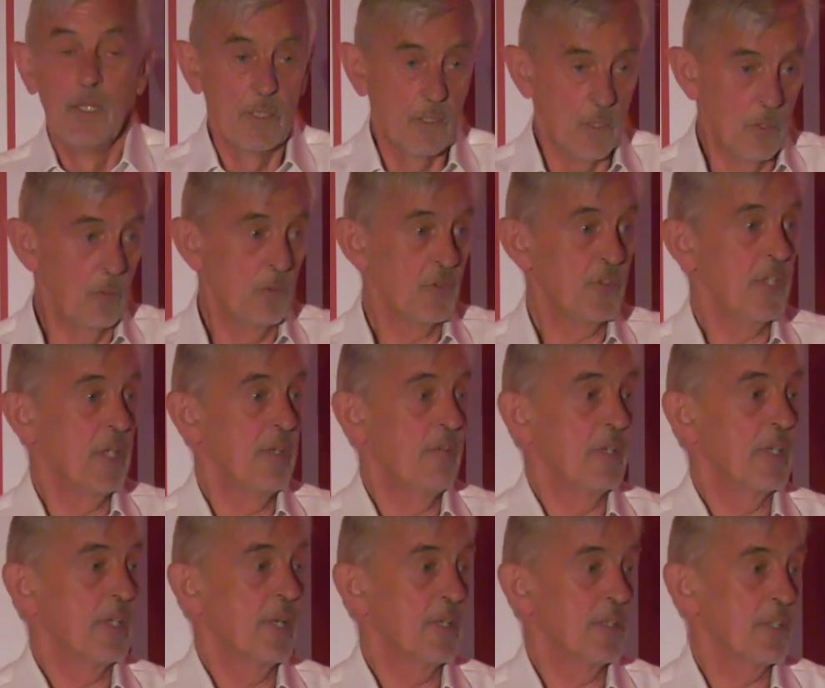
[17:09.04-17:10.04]
calls
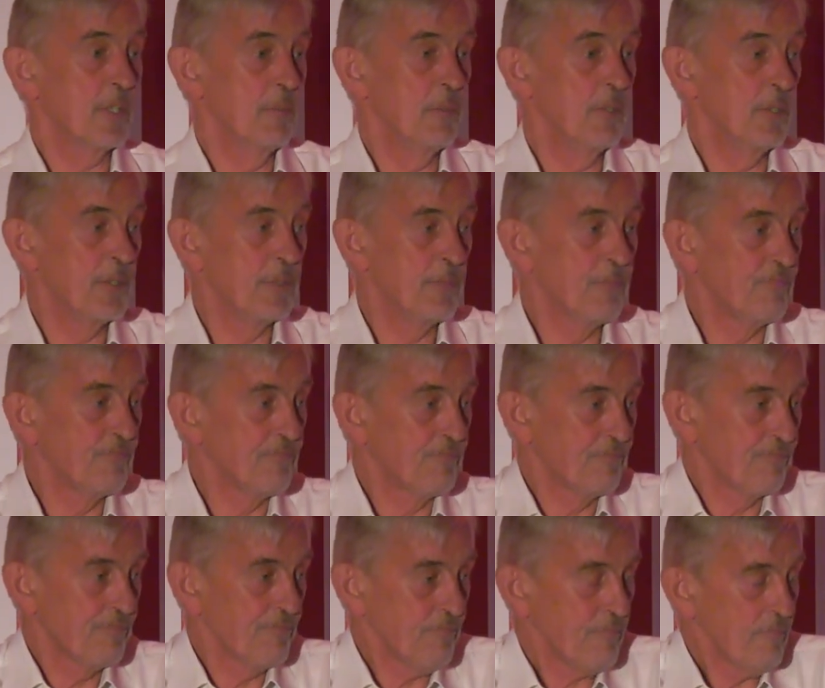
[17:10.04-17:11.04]
serving customers.
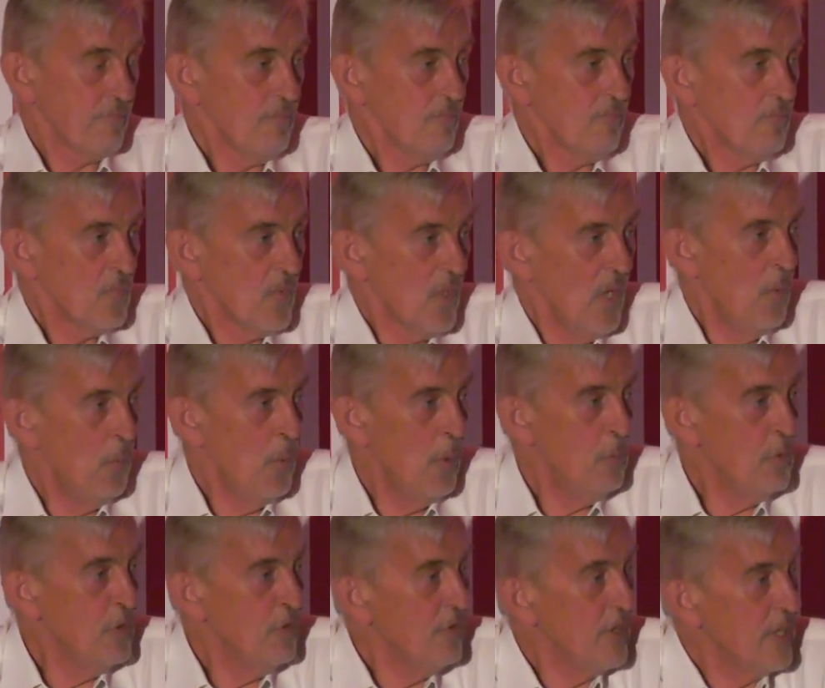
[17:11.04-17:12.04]
And
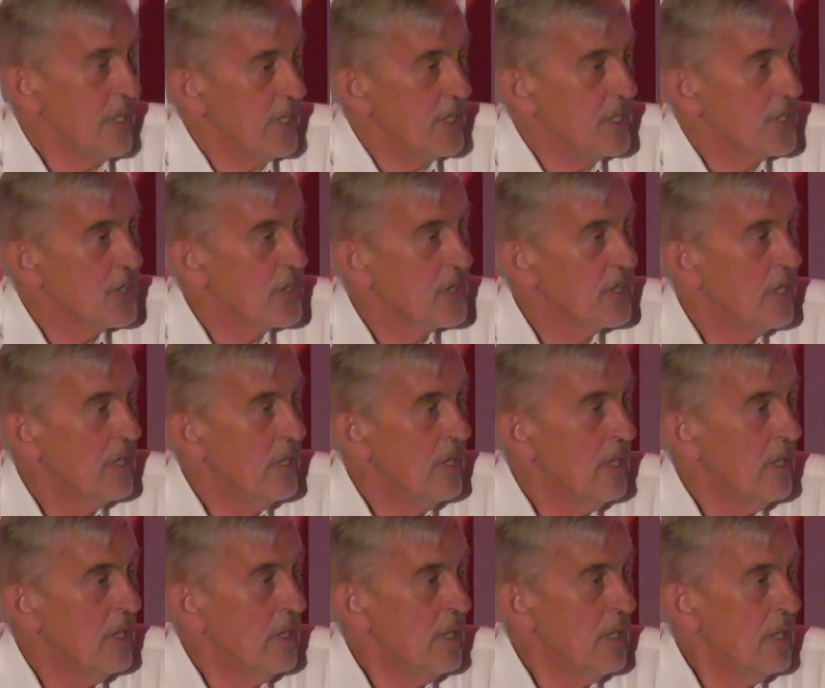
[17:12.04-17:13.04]
when we finished,
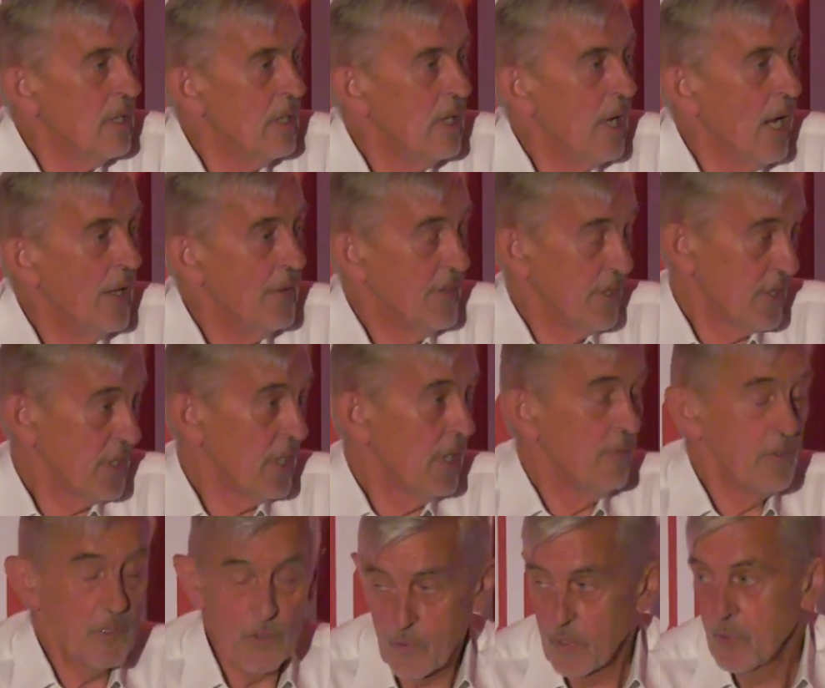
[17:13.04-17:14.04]
and the
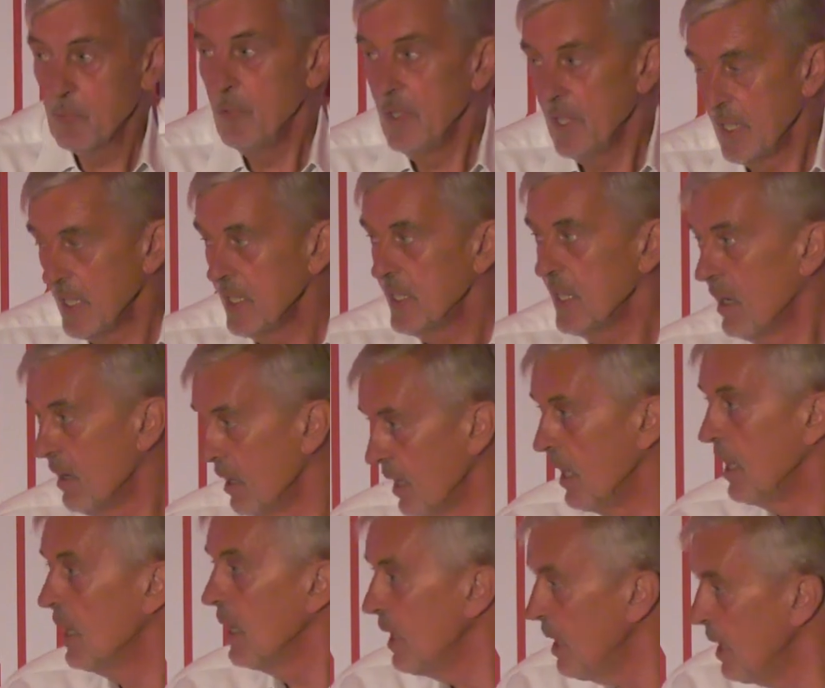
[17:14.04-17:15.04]
service was pretty
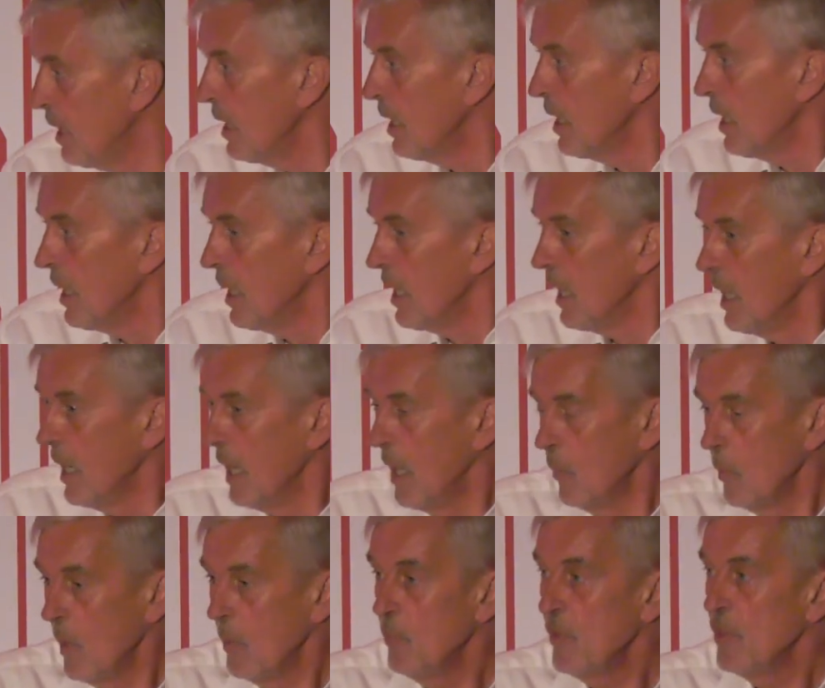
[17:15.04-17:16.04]
dire,
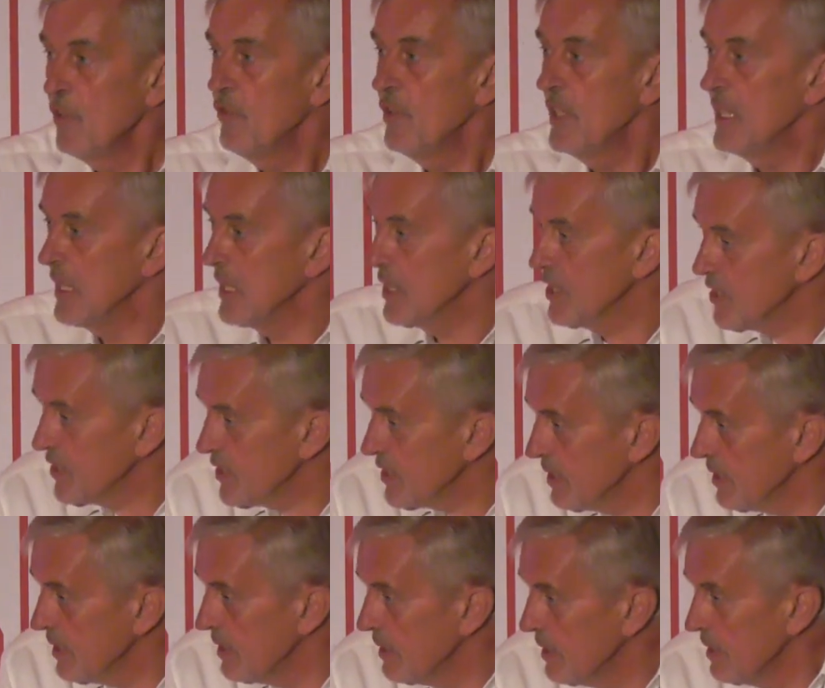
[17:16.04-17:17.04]
when we finished,
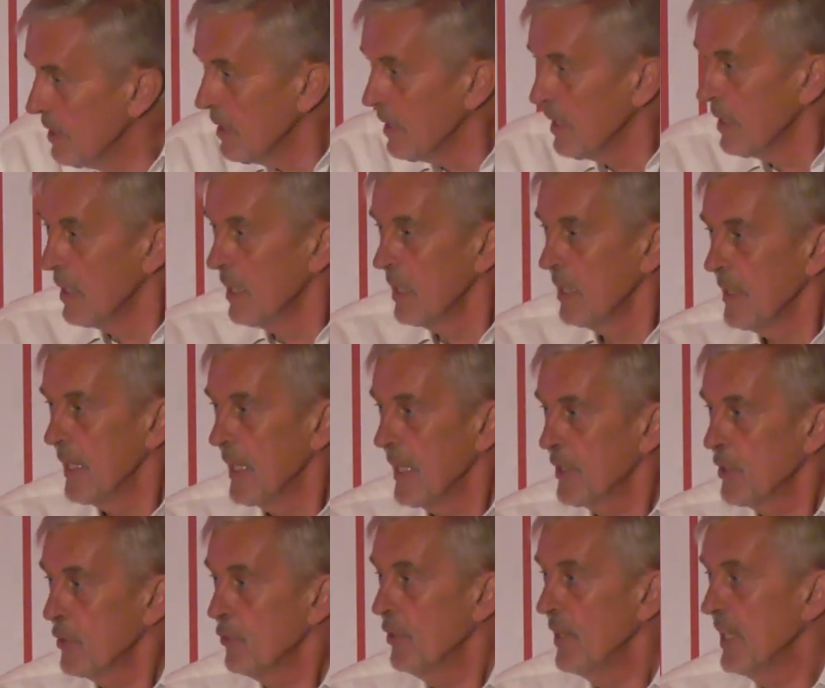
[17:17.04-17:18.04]
they
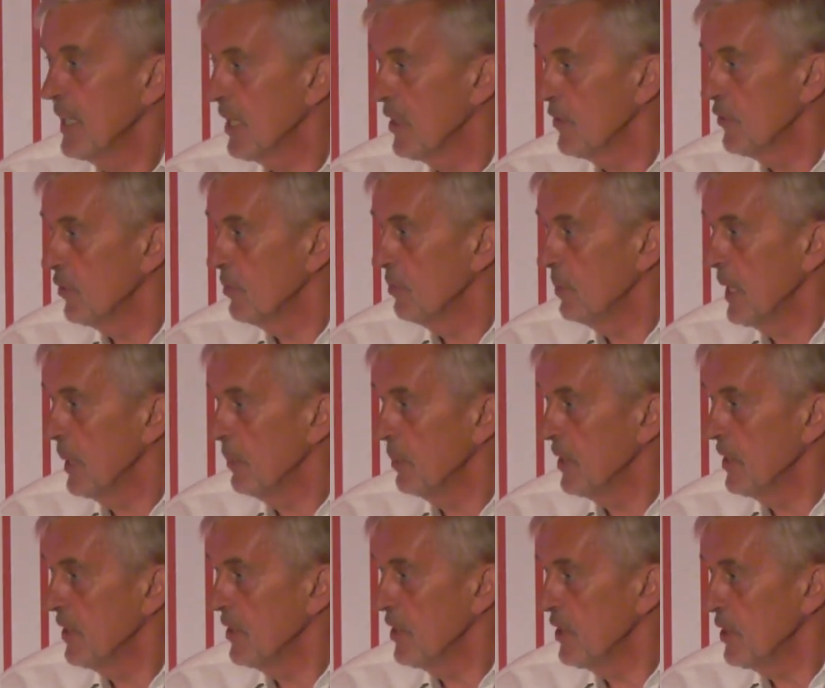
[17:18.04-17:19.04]
had 300
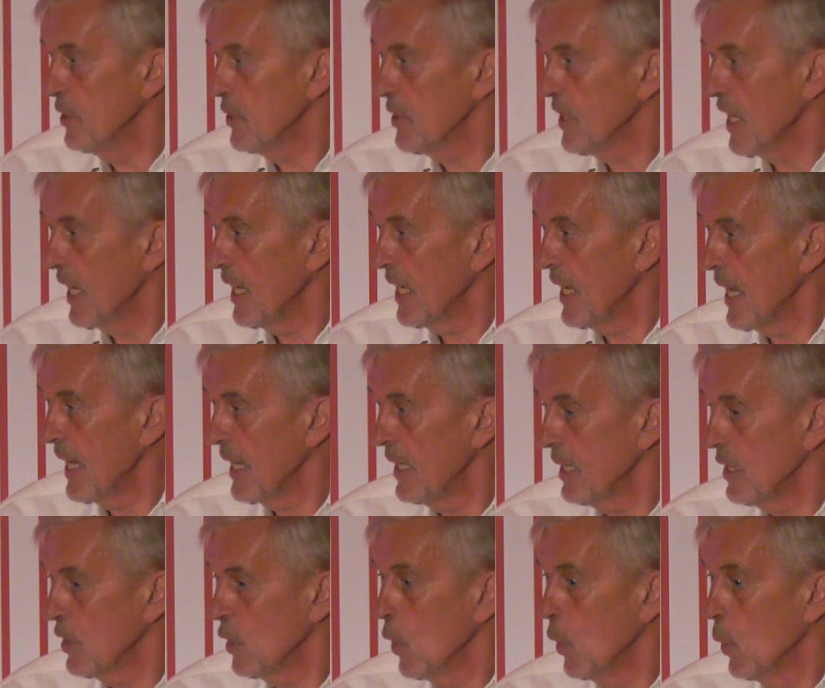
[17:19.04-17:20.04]
people in the UK
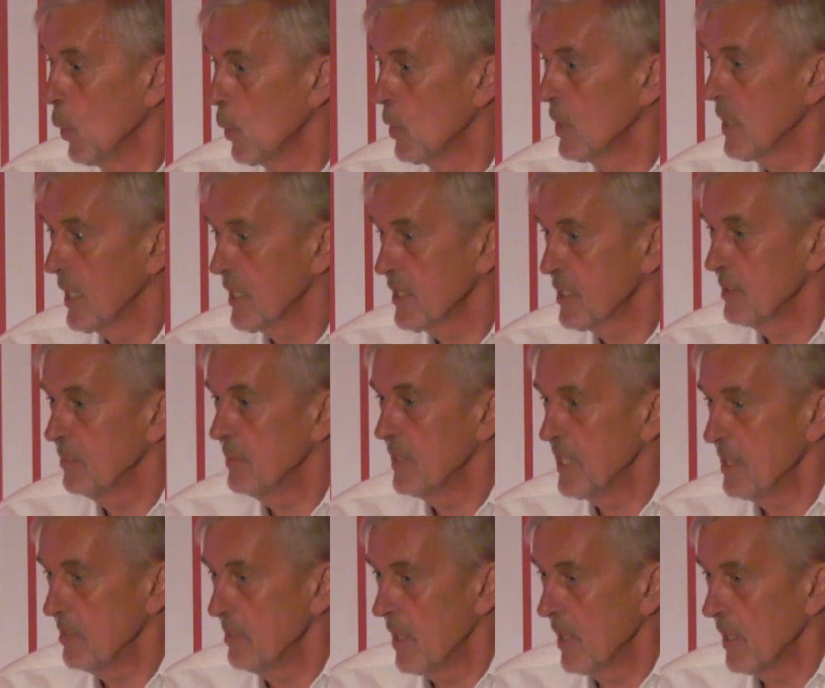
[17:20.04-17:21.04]
handling all customer
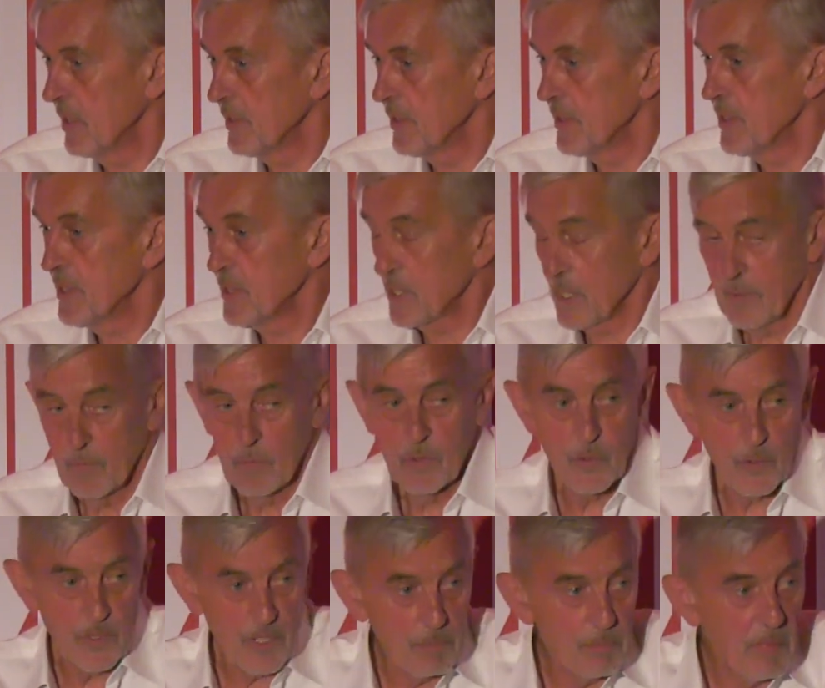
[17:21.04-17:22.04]
demand, and the
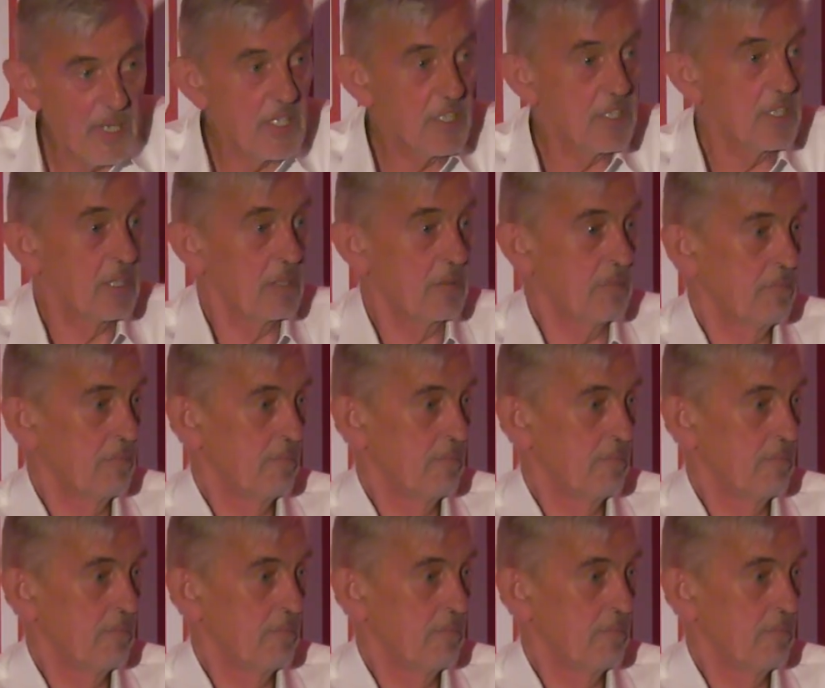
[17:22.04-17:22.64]
service was amazing.